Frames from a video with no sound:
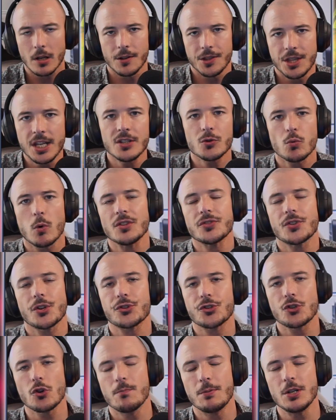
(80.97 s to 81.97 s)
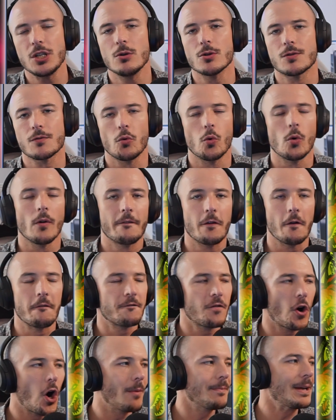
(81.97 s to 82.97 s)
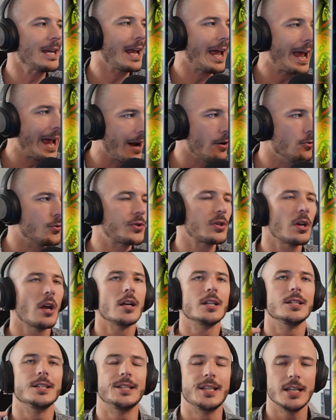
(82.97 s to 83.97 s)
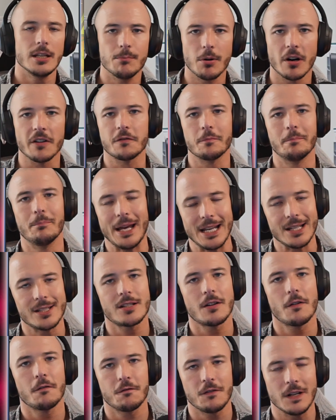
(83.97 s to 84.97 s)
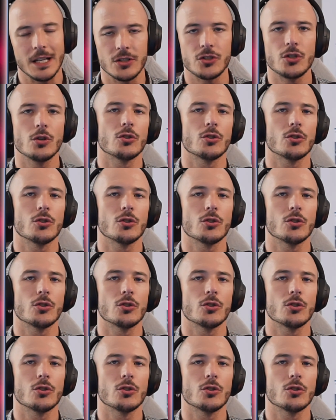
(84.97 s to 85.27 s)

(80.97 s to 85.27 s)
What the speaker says: These ones are super useful for farming out debuff-based feats.